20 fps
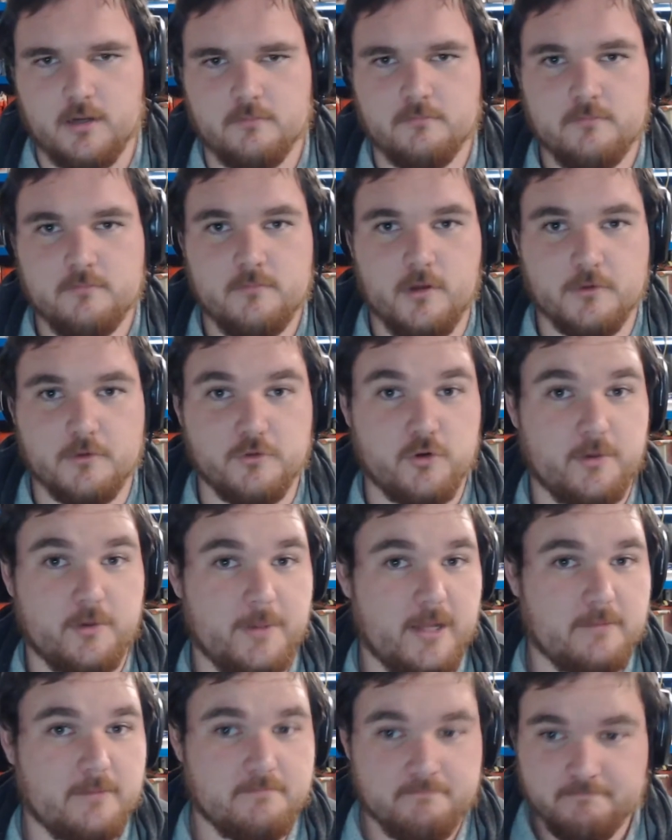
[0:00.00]
I'll talk
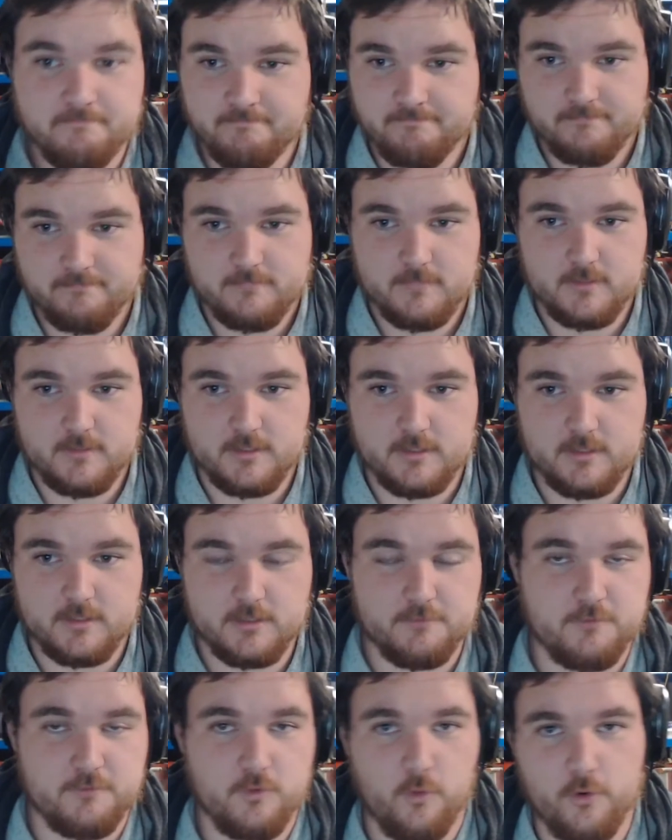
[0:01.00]
about the
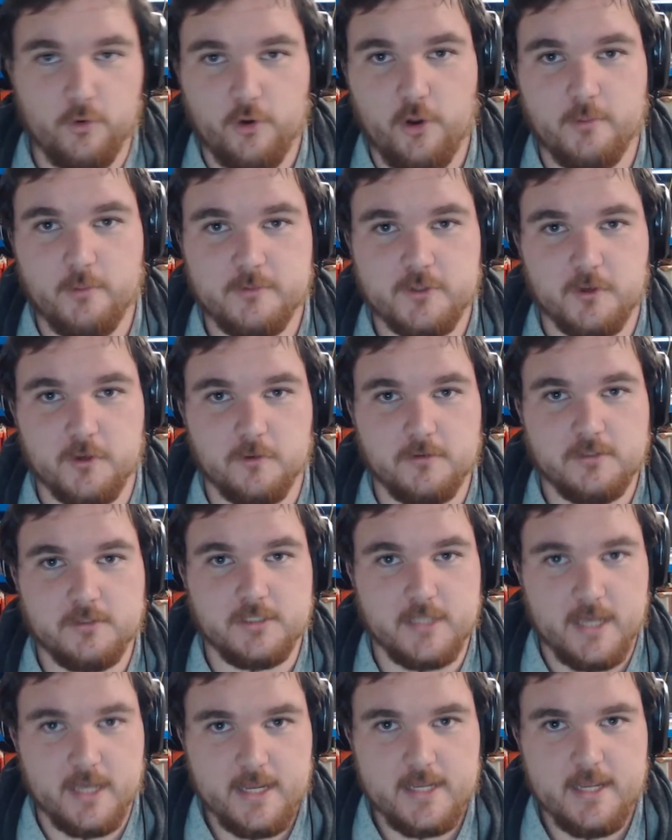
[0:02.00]
Forlorn Hope song
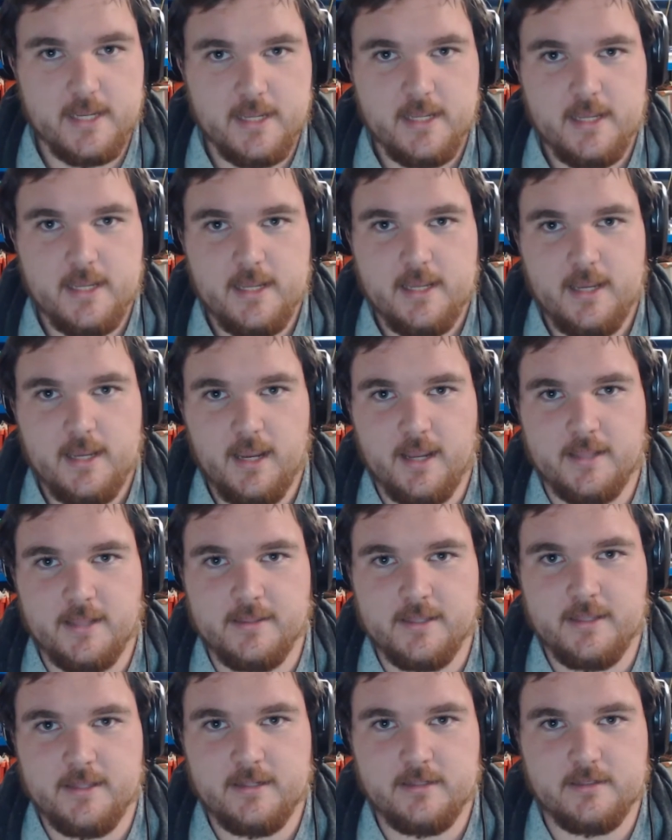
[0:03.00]
today, and
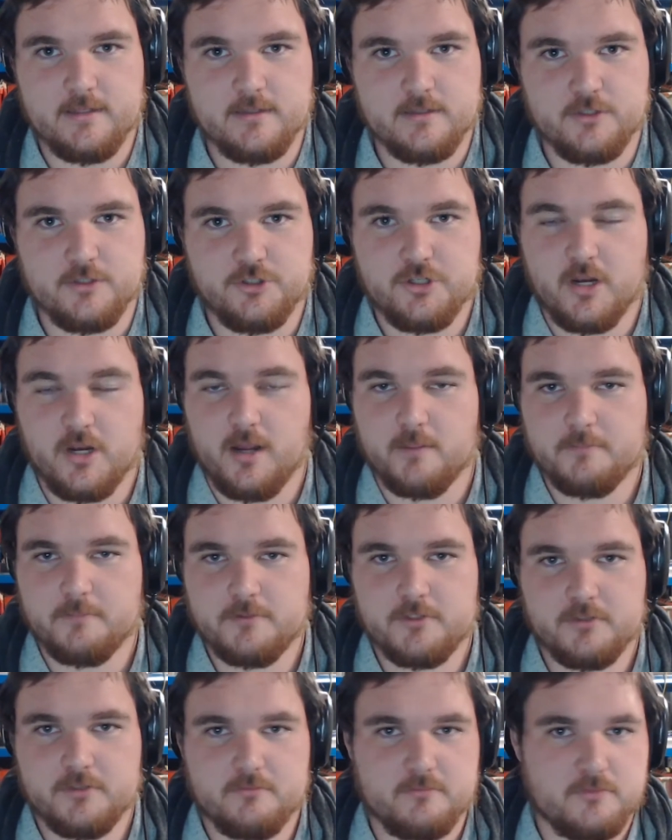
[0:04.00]
then the
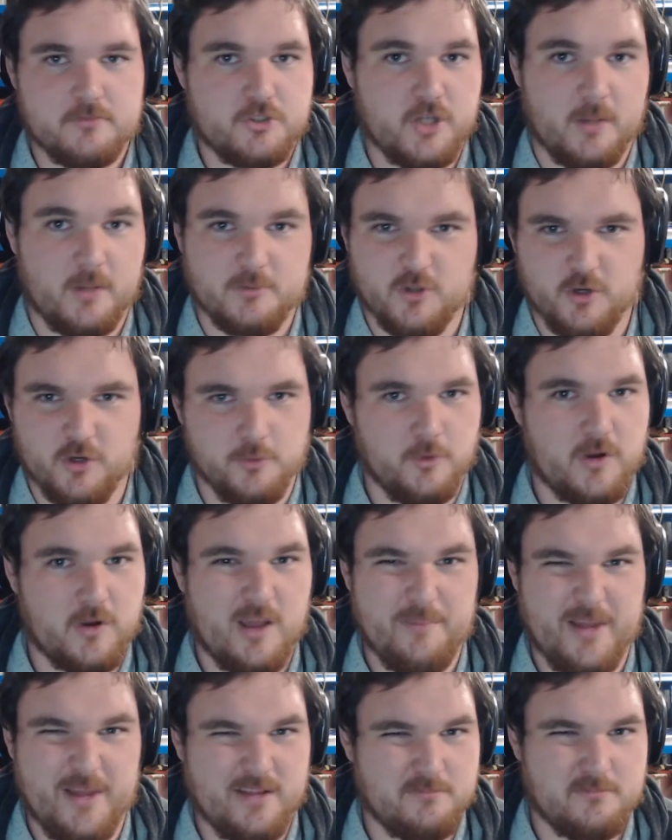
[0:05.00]
Sharp's Honor will
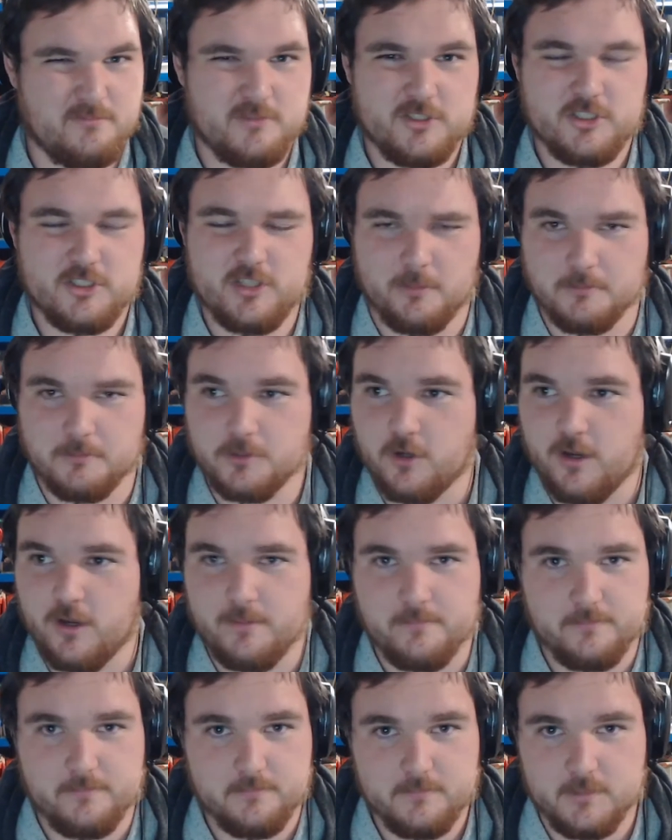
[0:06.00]
come out
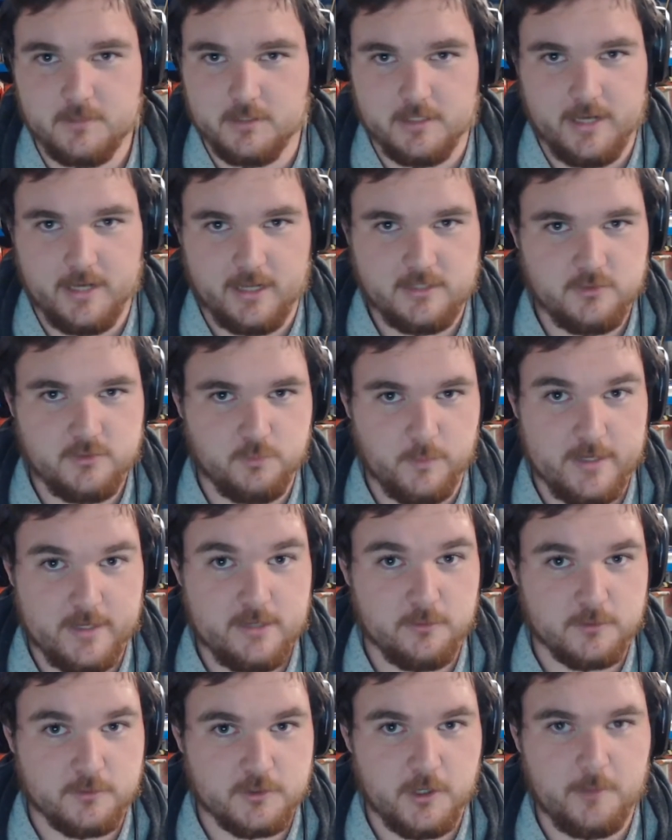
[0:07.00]
sometime in the next week
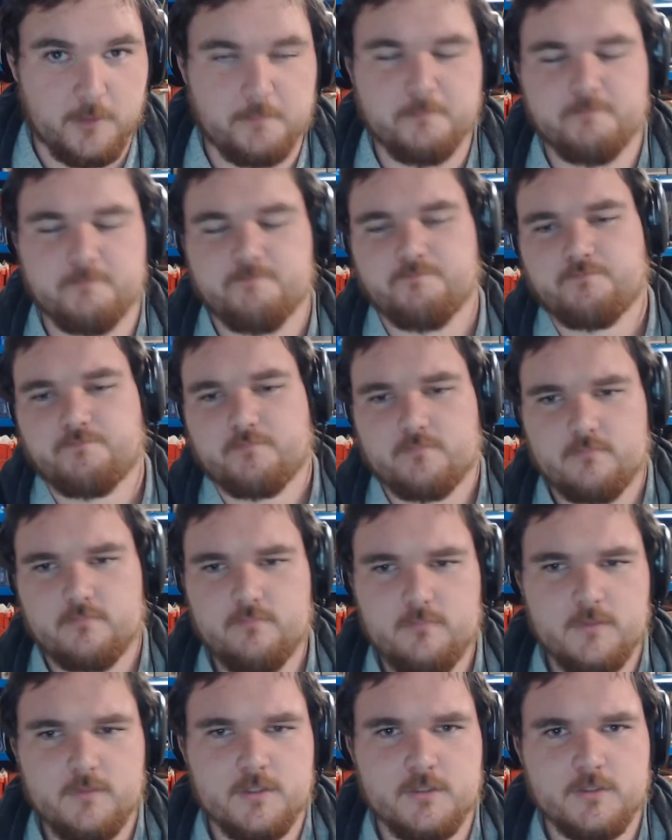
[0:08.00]
or so.
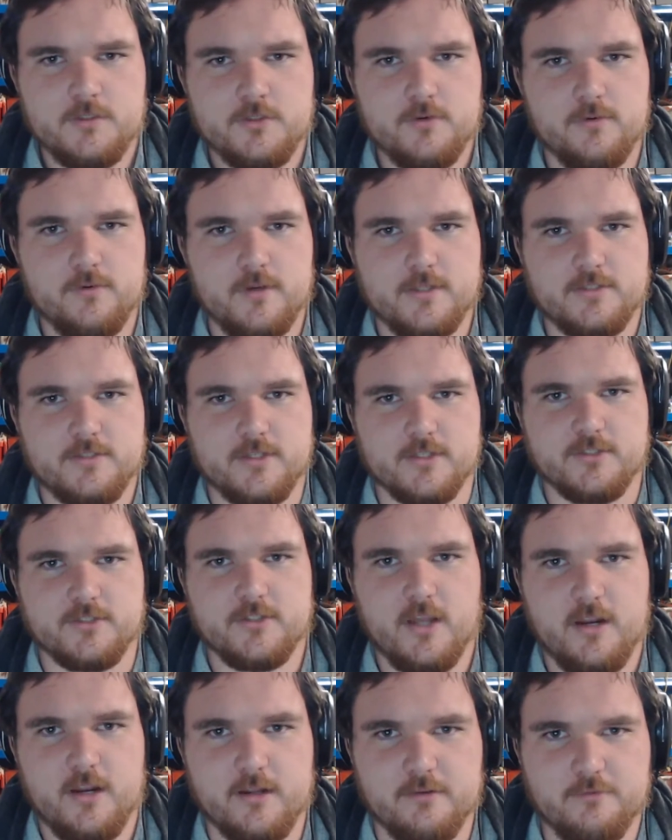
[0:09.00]
So let's get
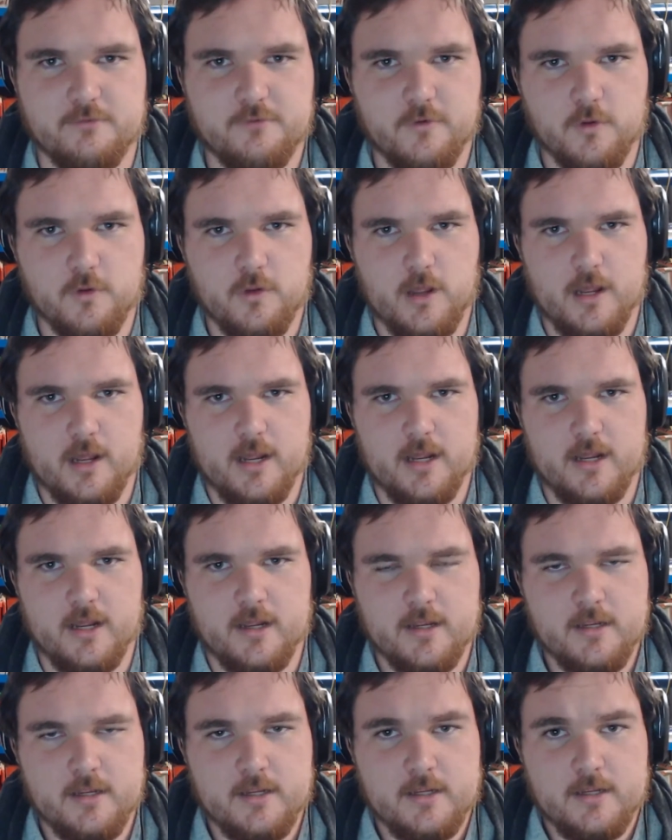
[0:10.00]
started.
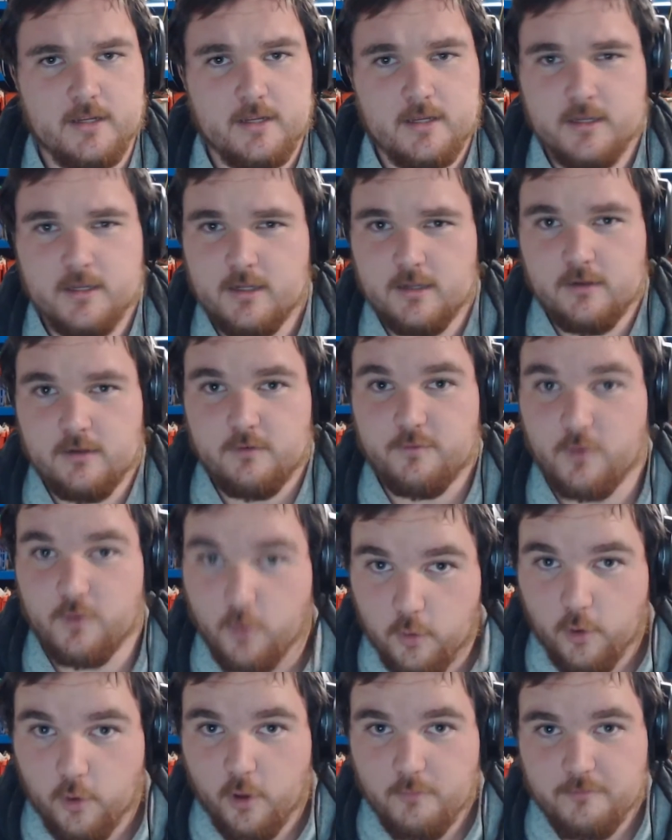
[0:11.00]

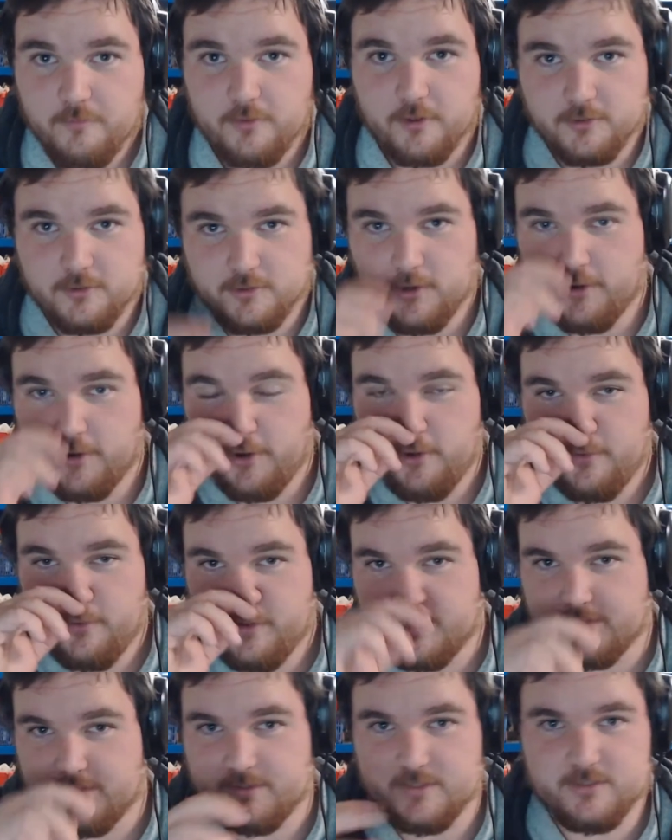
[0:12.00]
Forlorn Hope, for those who don't know,
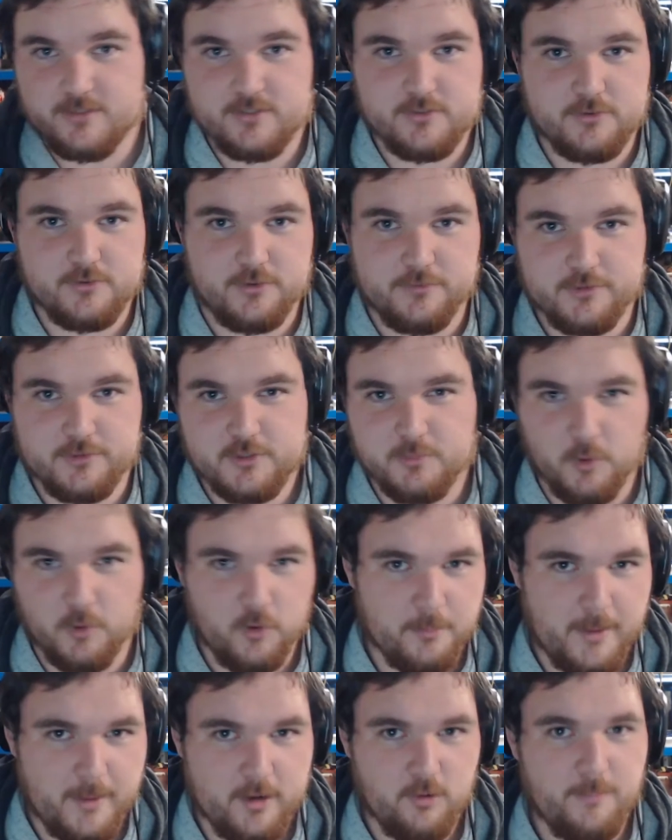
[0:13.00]
is this sort of small
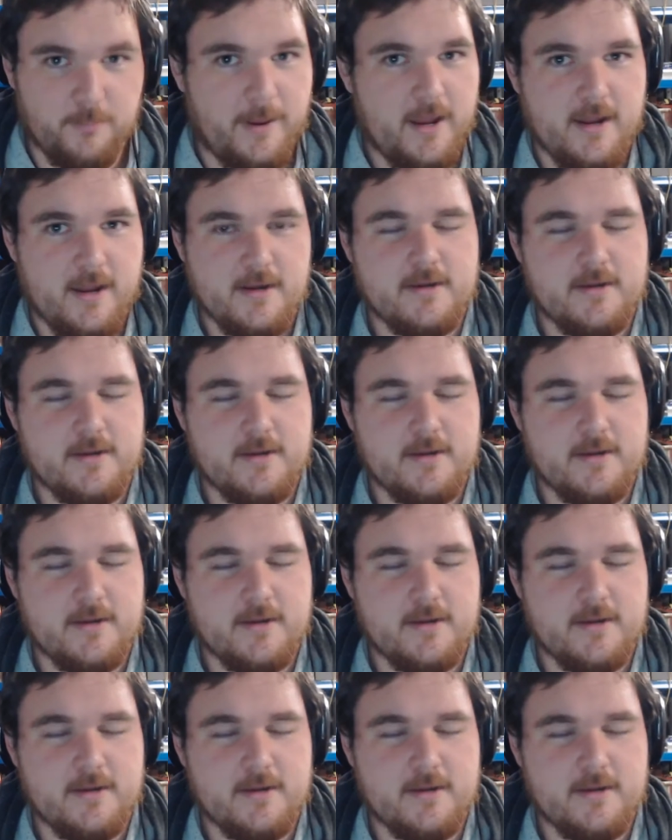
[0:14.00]
metal band